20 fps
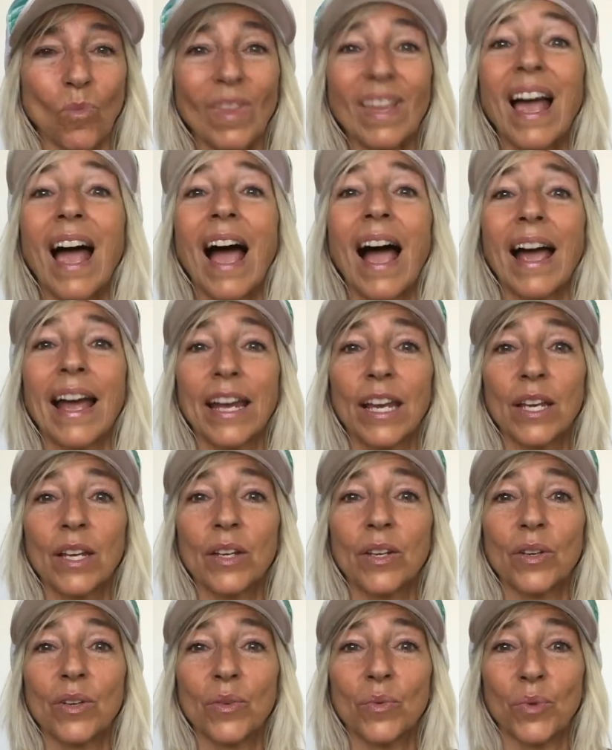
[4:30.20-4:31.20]

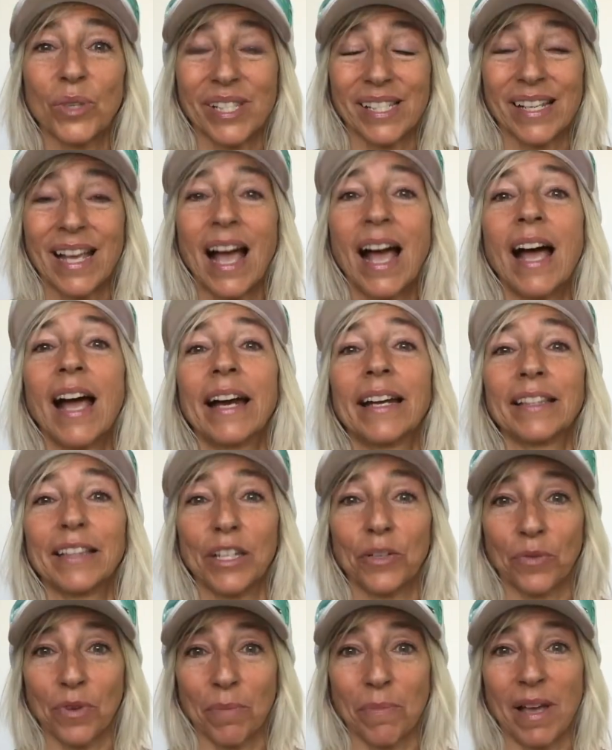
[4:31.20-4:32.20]
I was
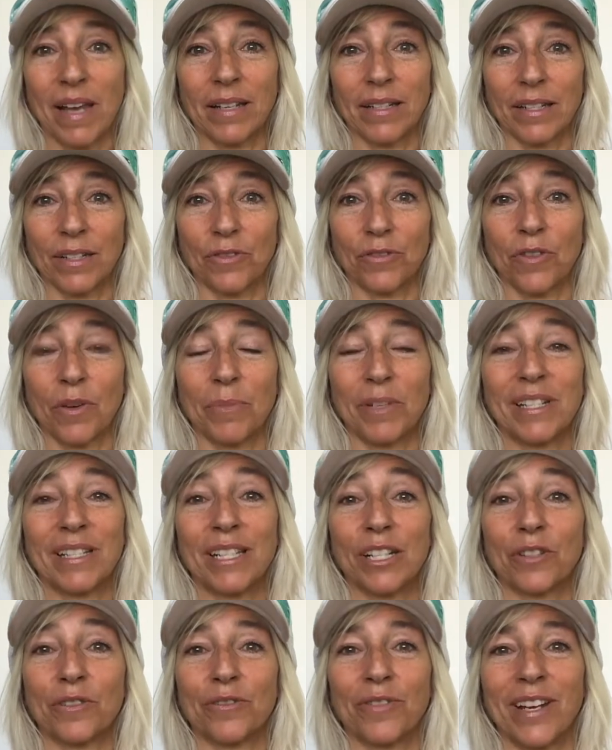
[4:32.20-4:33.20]
kindly reminded from a
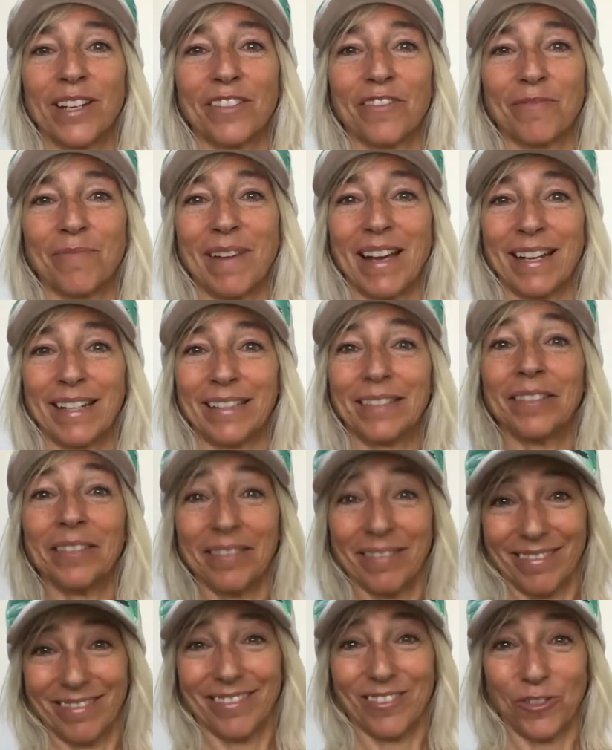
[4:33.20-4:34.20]
dear friend of mine,
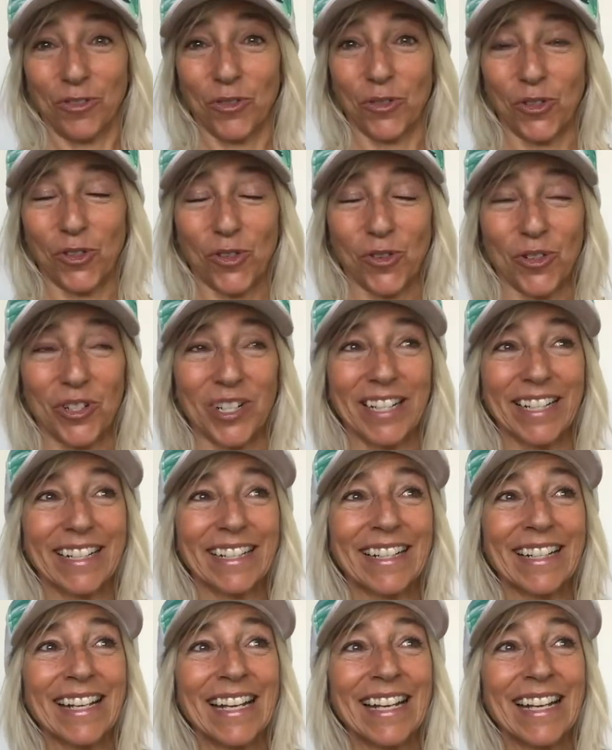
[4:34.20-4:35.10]
true story,